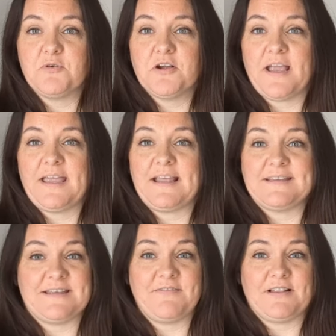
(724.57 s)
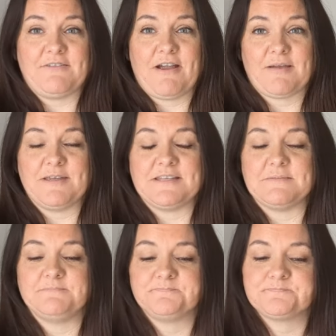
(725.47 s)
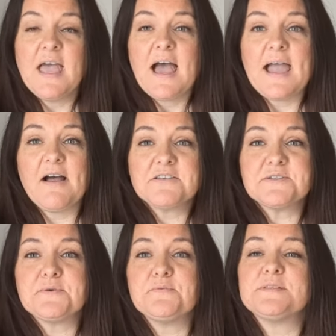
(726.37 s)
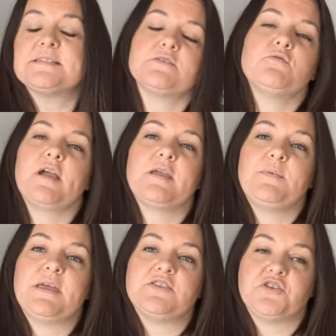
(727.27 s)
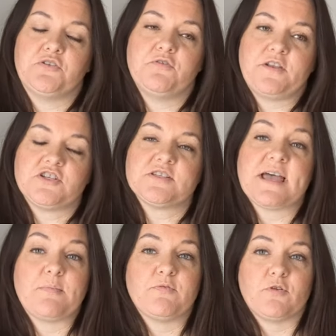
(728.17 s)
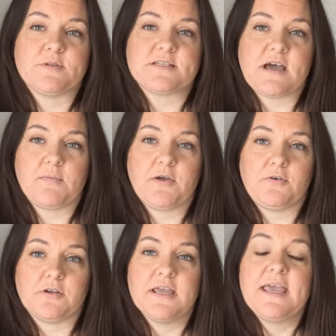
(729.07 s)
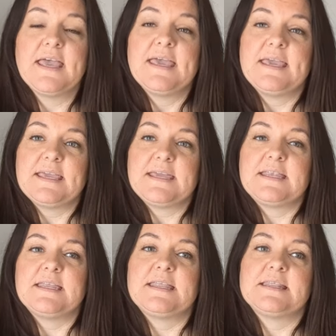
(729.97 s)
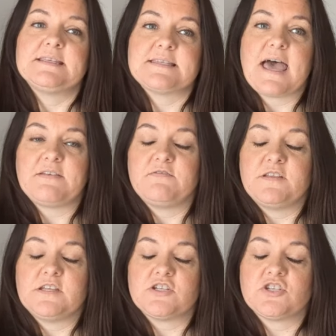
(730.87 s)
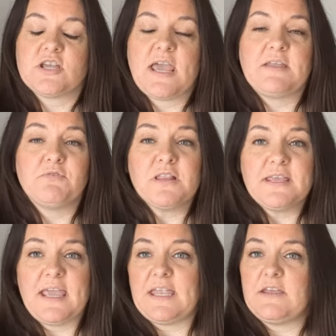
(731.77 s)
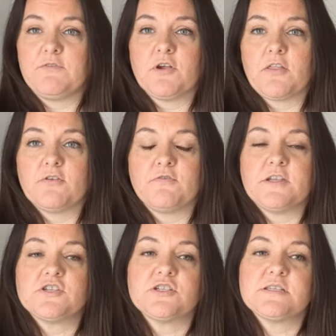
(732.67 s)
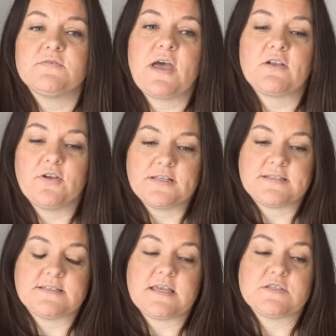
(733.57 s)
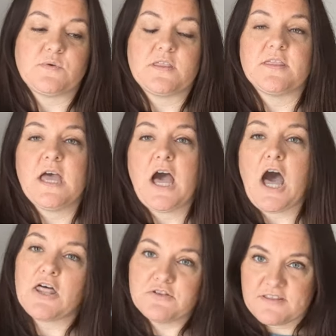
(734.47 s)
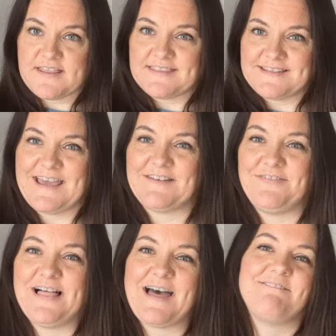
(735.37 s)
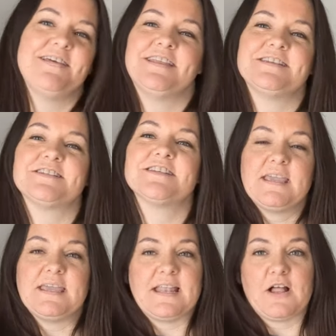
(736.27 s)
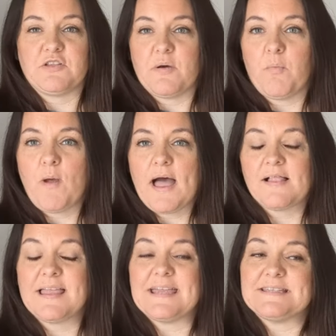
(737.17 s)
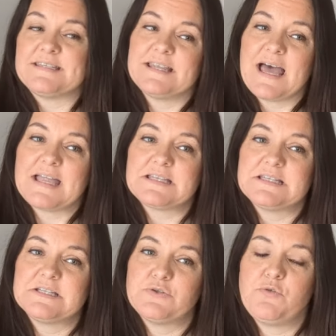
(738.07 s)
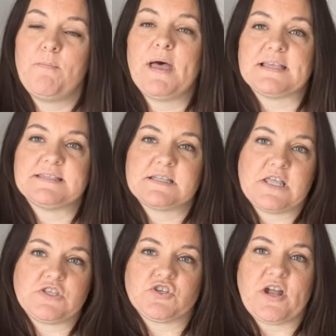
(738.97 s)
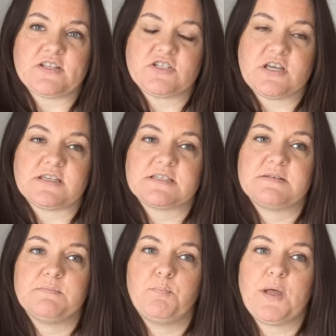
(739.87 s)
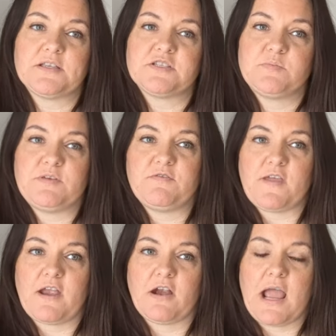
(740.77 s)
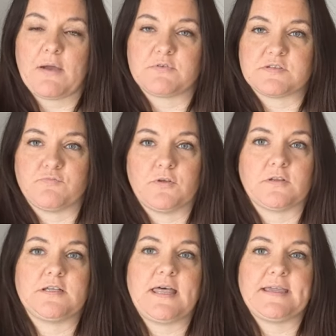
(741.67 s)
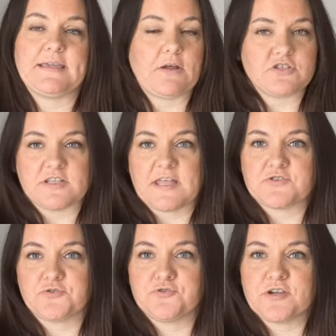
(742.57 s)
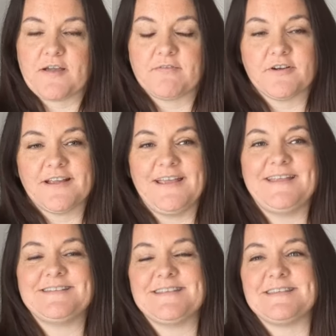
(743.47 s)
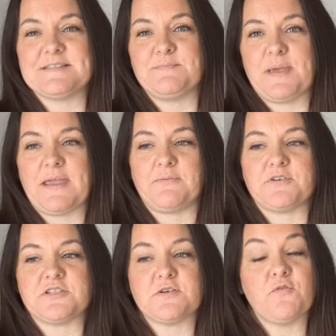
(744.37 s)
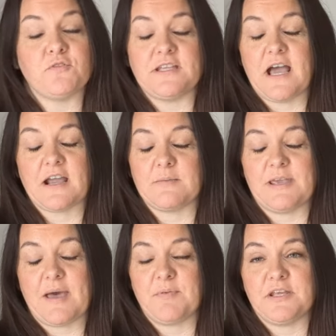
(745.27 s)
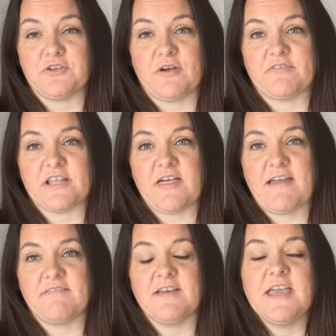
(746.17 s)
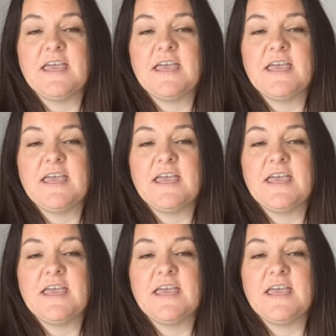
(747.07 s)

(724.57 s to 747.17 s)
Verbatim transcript: it more, and I definitely recommend it. I also would still recommend General Finishes High Performance Top Coat in the satin finish, and really any of their other finishes I've had great success with, other than the dead flat finish. It held up well. It did not do the best on the scratch test, but to be fair, I was really like gouging that screwdriver into this paint, which is hopefully not gonna be happening in your everyday life.